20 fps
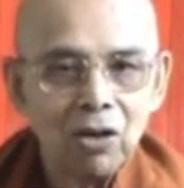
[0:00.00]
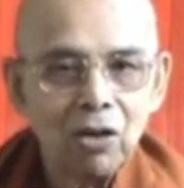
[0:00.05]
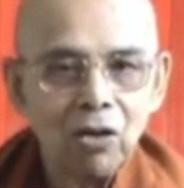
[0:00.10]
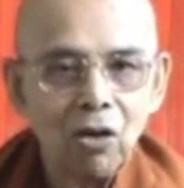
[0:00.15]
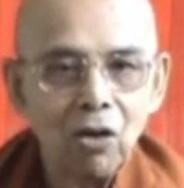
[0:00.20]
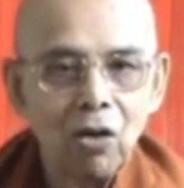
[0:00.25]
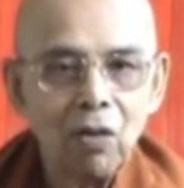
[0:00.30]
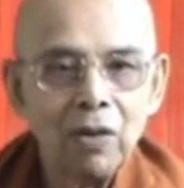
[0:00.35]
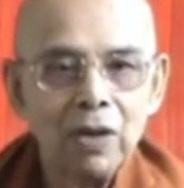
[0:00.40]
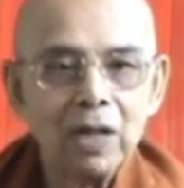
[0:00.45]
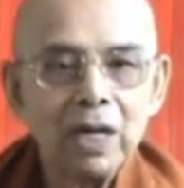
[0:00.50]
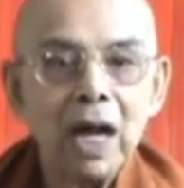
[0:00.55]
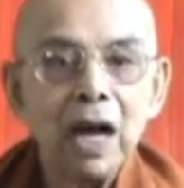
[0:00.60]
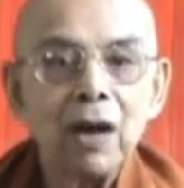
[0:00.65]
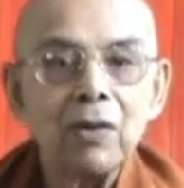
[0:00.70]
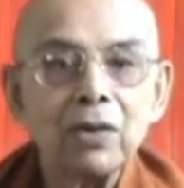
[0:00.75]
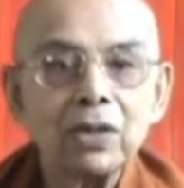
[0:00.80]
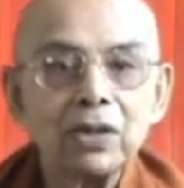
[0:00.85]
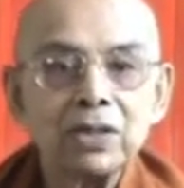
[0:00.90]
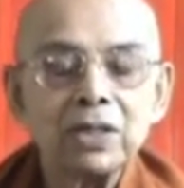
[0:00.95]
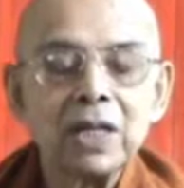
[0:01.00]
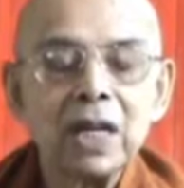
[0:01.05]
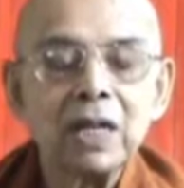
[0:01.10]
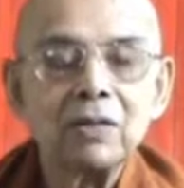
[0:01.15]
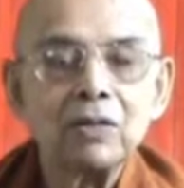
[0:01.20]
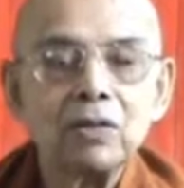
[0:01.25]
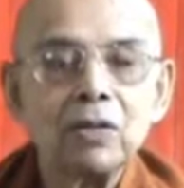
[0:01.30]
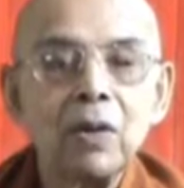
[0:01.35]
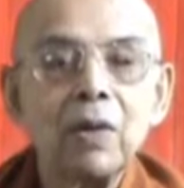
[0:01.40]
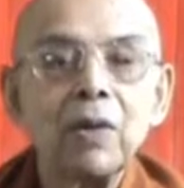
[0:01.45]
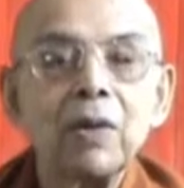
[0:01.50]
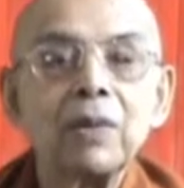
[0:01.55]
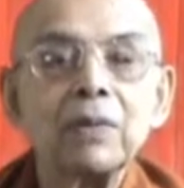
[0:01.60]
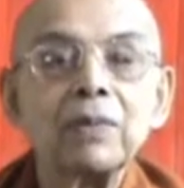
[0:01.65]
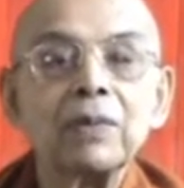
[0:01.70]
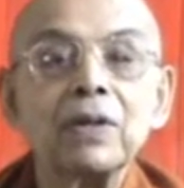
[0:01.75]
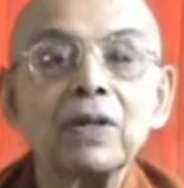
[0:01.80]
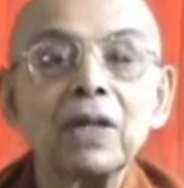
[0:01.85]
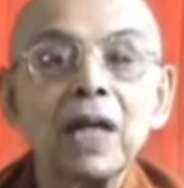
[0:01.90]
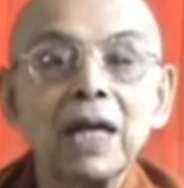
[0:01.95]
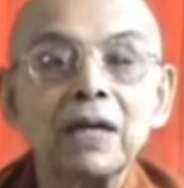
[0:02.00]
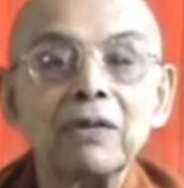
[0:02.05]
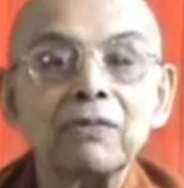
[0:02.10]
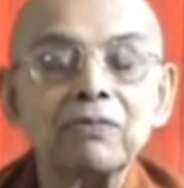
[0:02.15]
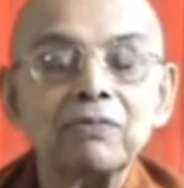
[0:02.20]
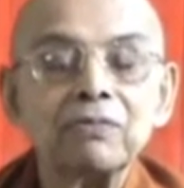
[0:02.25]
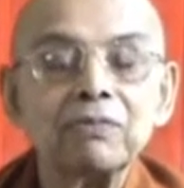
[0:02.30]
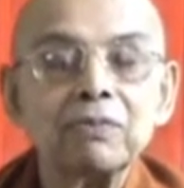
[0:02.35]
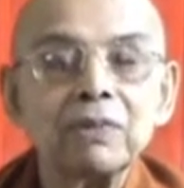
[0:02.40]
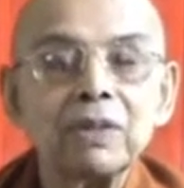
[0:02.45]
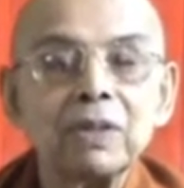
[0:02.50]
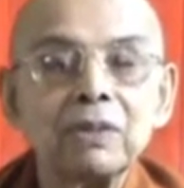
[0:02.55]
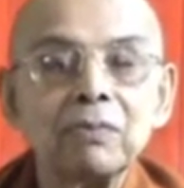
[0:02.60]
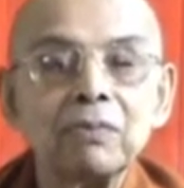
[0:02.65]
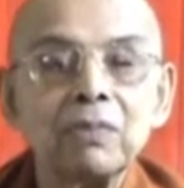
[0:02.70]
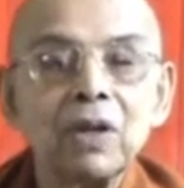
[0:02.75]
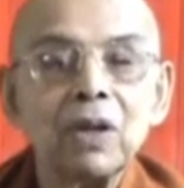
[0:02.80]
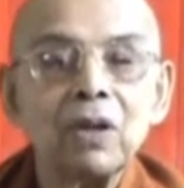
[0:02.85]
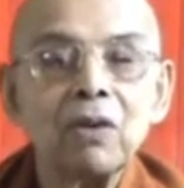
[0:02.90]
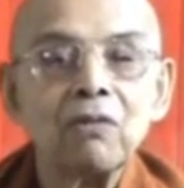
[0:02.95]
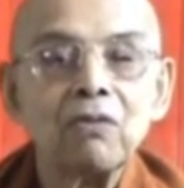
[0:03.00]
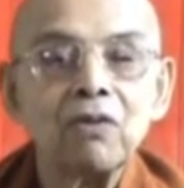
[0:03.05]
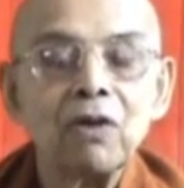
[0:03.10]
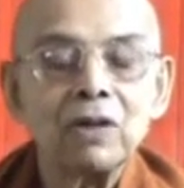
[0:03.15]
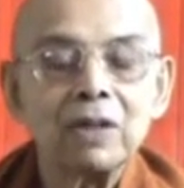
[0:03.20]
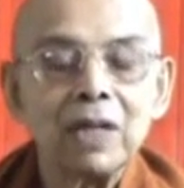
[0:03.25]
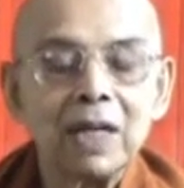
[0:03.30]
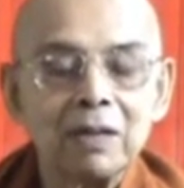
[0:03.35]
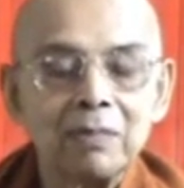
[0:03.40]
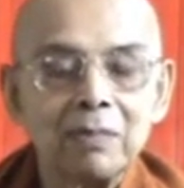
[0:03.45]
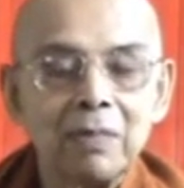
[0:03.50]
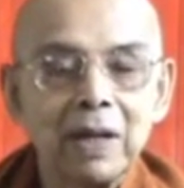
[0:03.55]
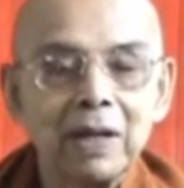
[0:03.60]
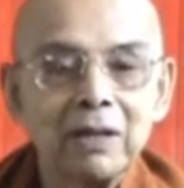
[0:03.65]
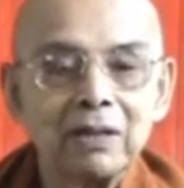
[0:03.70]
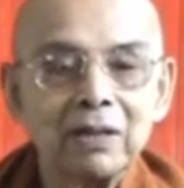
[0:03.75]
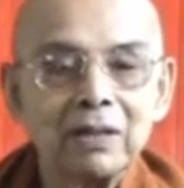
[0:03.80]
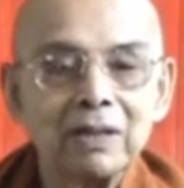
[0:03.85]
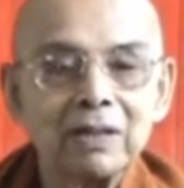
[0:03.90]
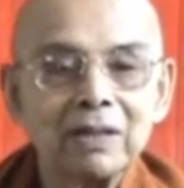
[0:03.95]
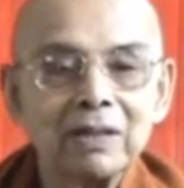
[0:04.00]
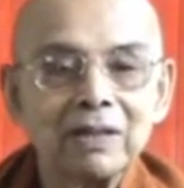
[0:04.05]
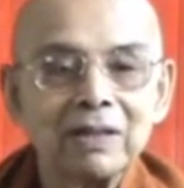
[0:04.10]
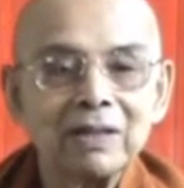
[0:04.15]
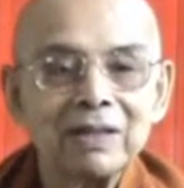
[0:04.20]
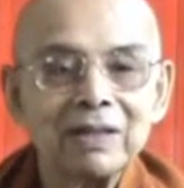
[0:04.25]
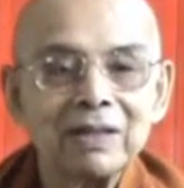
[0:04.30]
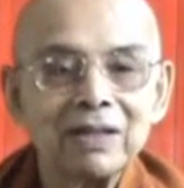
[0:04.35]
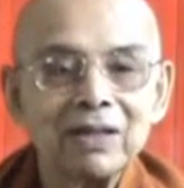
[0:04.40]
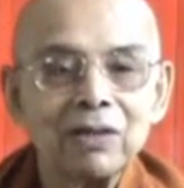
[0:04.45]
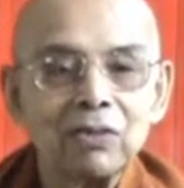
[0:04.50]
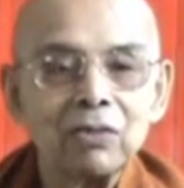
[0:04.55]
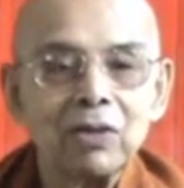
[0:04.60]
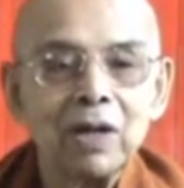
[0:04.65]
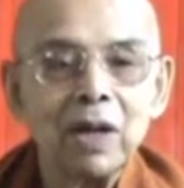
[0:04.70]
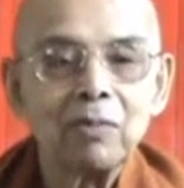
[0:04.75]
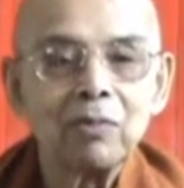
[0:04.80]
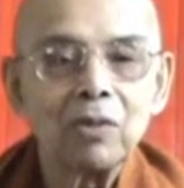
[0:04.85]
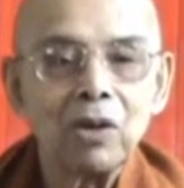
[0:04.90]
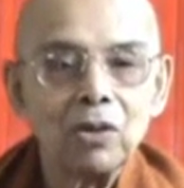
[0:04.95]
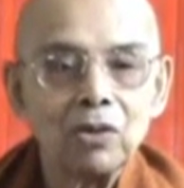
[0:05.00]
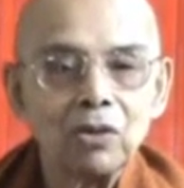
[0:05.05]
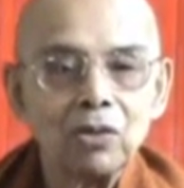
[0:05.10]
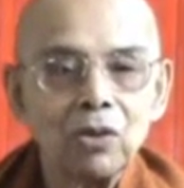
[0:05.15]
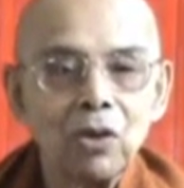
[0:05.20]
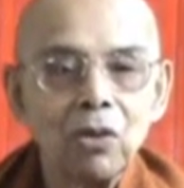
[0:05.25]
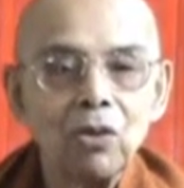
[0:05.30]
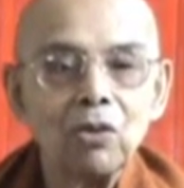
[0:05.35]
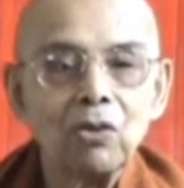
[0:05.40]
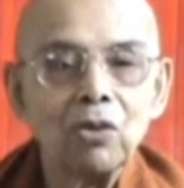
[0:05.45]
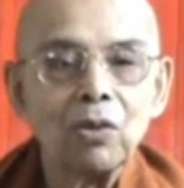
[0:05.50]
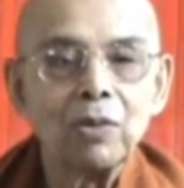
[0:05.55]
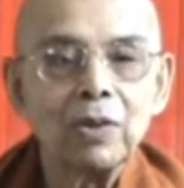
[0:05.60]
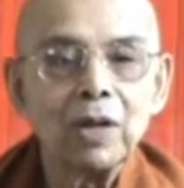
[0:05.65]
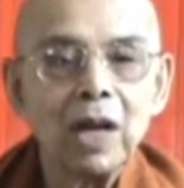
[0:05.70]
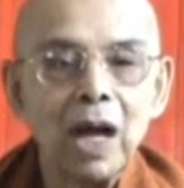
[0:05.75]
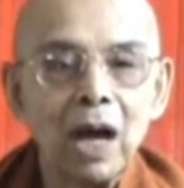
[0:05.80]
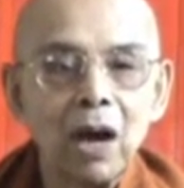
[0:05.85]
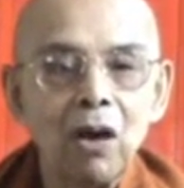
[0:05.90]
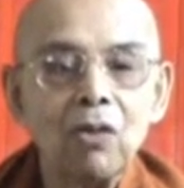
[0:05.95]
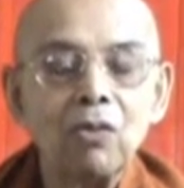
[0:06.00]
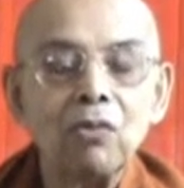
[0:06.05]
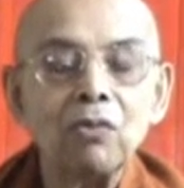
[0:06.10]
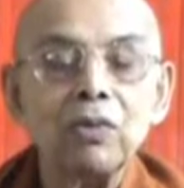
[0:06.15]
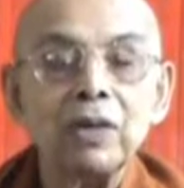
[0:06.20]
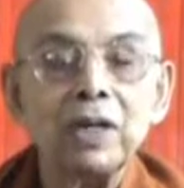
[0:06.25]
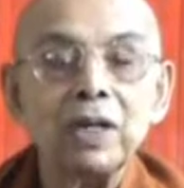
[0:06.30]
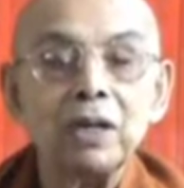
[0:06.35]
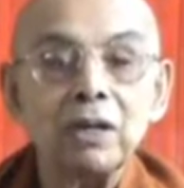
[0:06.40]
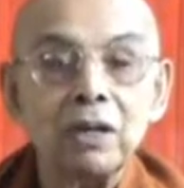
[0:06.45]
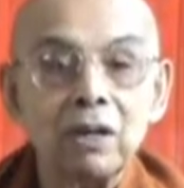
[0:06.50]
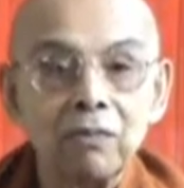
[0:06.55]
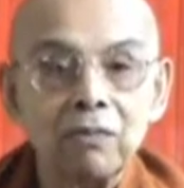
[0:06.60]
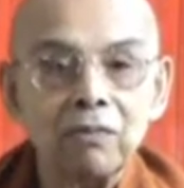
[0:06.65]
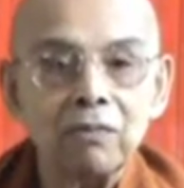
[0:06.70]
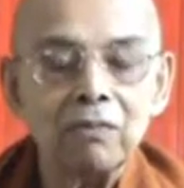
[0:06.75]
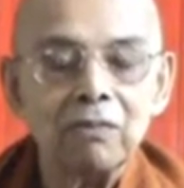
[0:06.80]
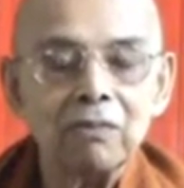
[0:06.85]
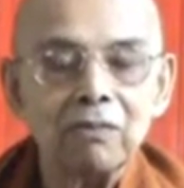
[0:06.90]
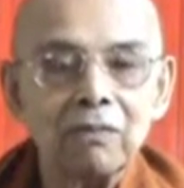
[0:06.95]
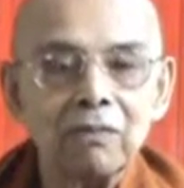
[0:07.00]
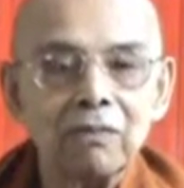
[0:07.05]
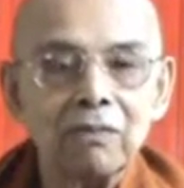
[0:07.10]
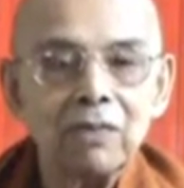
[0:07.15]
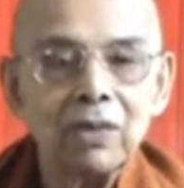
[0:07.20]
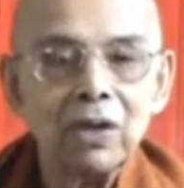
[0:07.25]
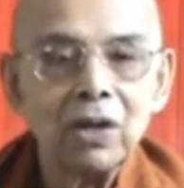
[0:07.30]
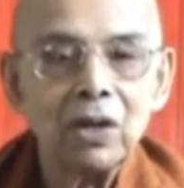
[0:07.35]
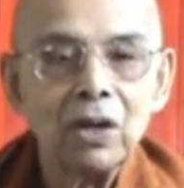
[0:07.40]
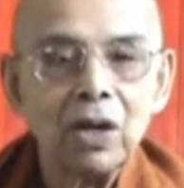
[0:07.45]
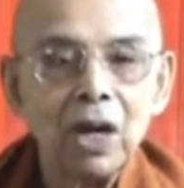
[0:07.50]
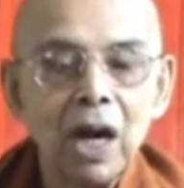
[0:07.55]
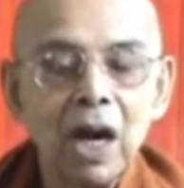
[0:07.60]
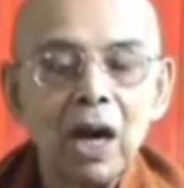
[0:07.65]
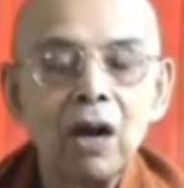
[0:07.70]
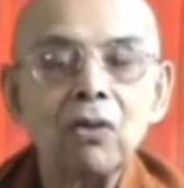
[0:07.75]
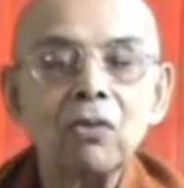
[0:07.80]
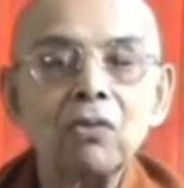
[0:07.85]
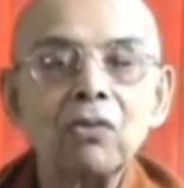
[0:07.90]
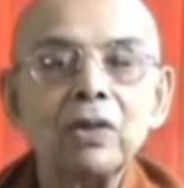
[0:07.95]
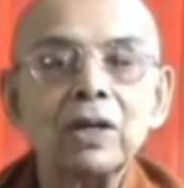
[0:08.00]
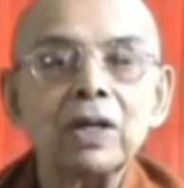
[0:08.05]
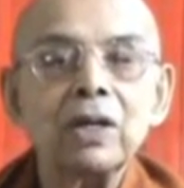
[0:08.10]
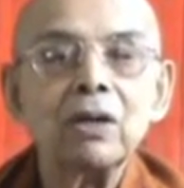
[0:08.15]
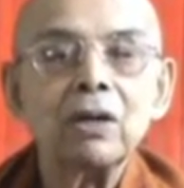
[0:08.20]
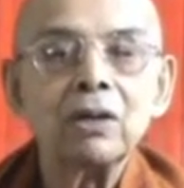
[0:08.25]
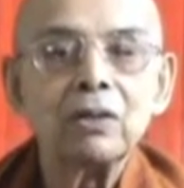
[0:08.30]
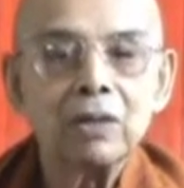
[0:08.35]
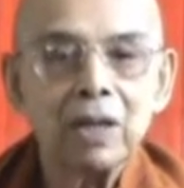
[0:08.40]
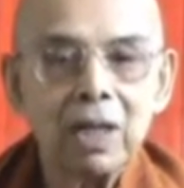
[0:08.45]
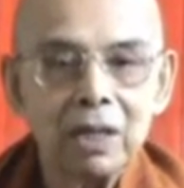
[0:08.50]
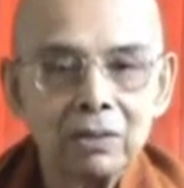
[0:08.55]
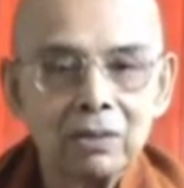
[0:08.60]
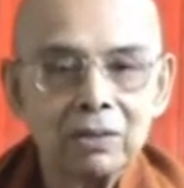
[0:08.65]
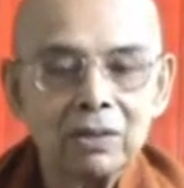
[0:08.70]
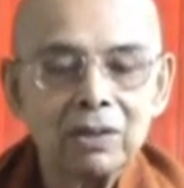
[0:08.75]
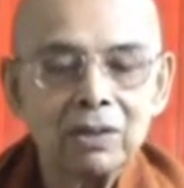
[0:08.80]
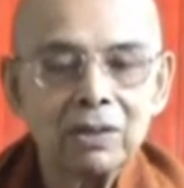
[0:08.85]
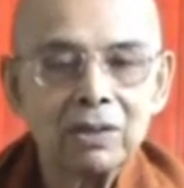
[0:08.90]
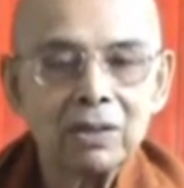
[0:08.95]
over ourselves, over our life for that matter. We have control over how we live, how we conduct,